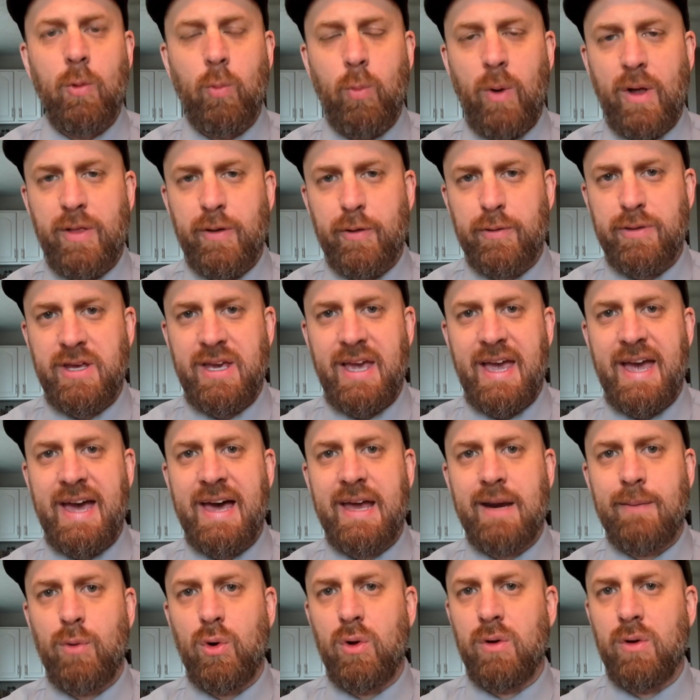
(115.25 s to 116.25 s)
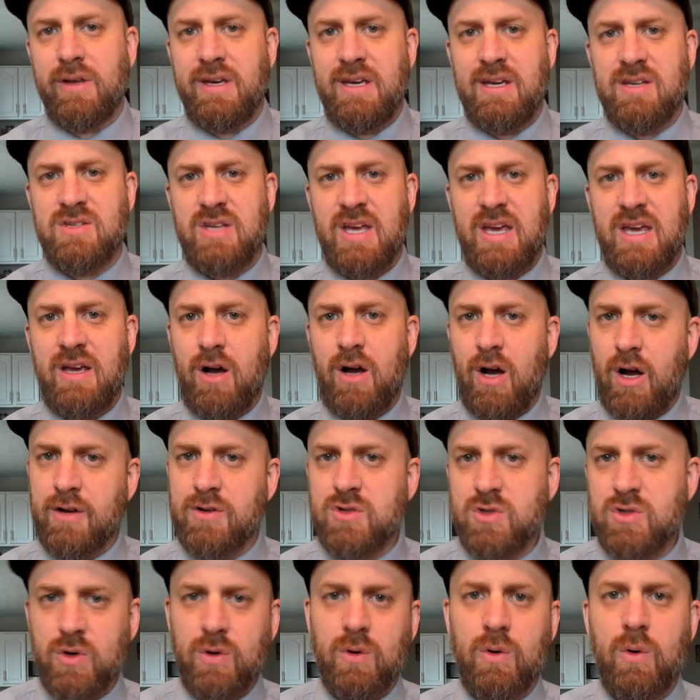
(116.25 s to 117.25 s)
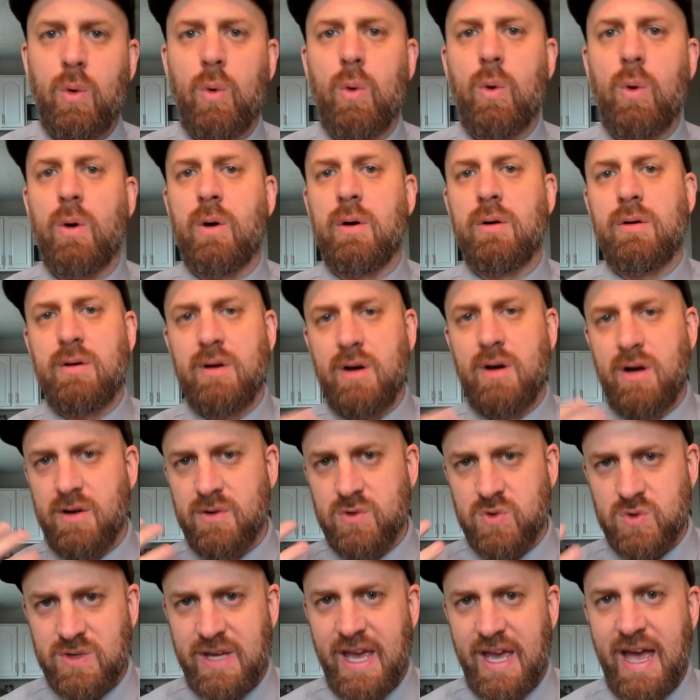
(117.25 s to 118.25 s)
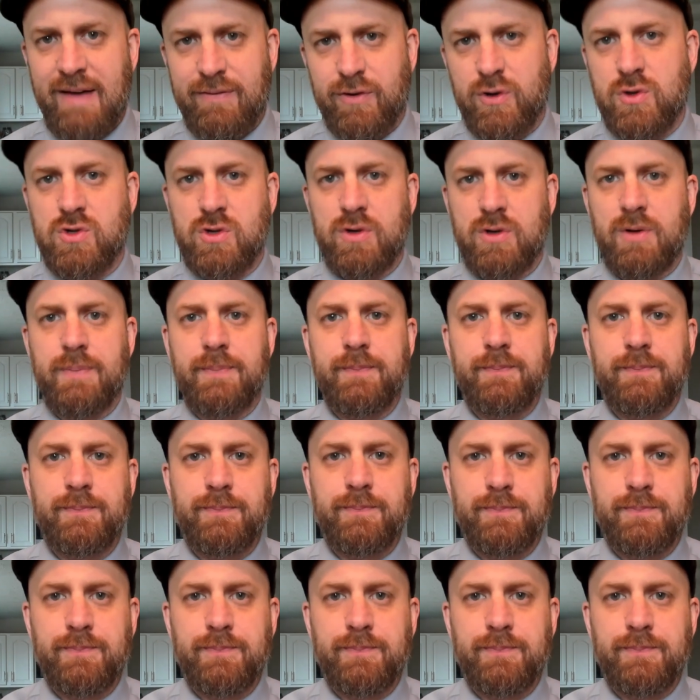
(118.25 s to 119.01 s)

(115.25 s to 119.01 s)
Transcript: whether the animal is a hunter or a scavenger.